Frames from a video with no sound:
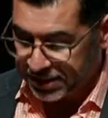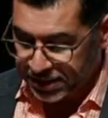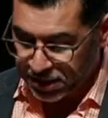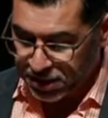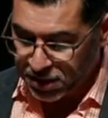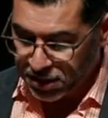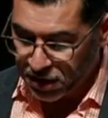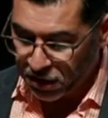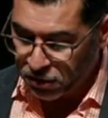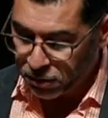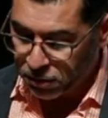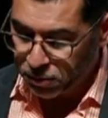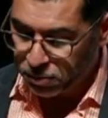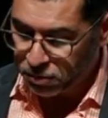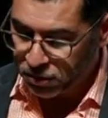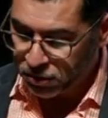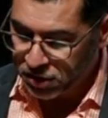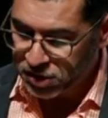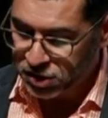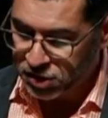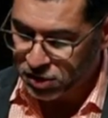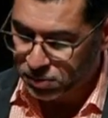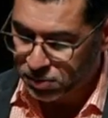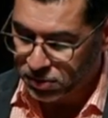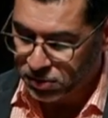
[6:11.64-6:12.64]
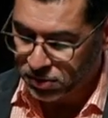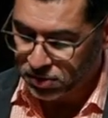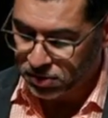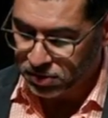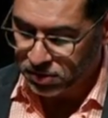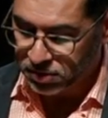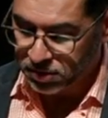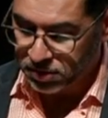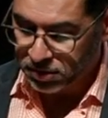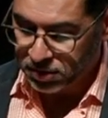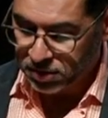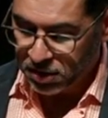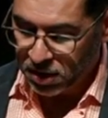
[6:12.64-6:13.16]
another principle
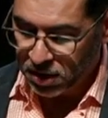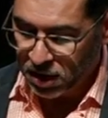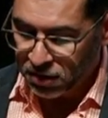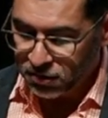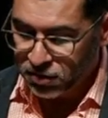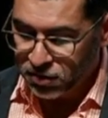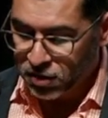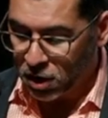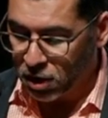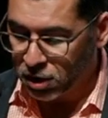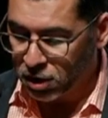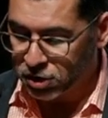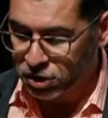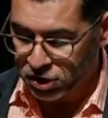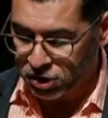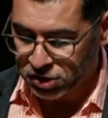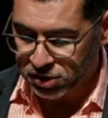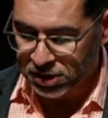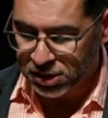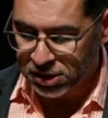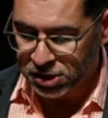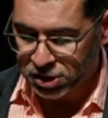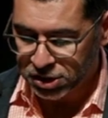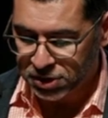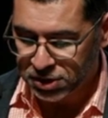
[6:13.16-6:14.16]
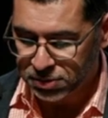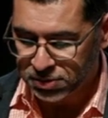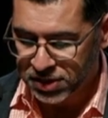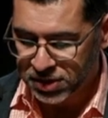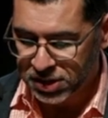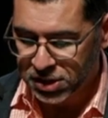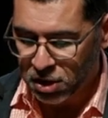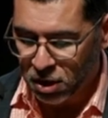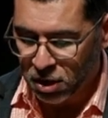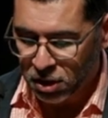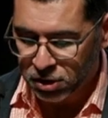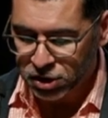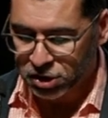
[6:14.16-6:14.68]
of conscious leadership. See,
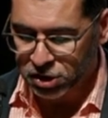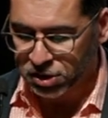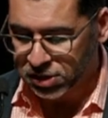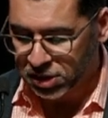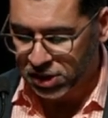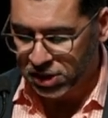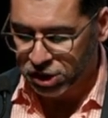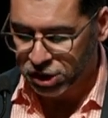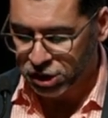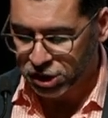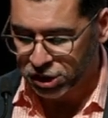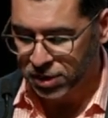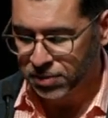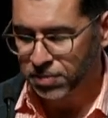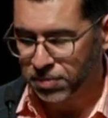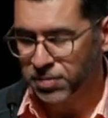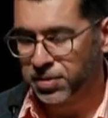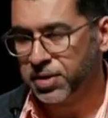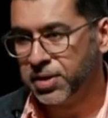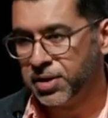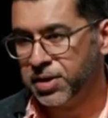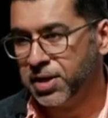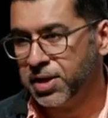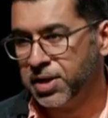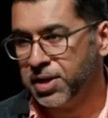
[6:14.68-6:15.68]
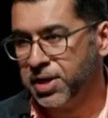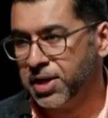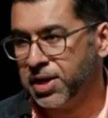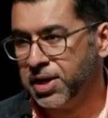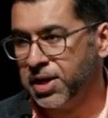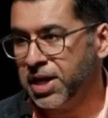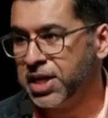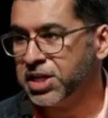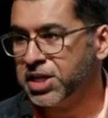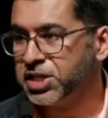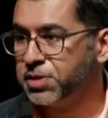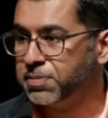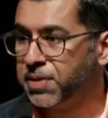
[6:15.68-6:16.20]
conscious leadership
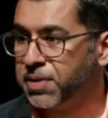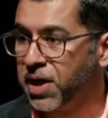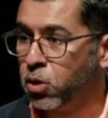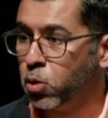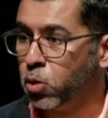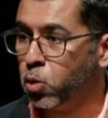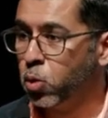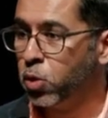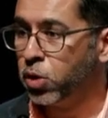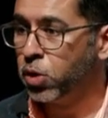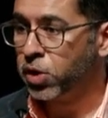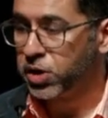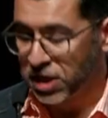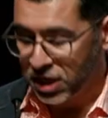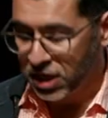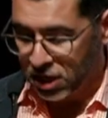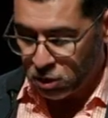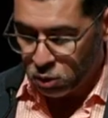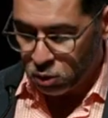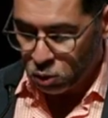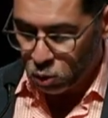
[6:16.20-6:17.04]
is about working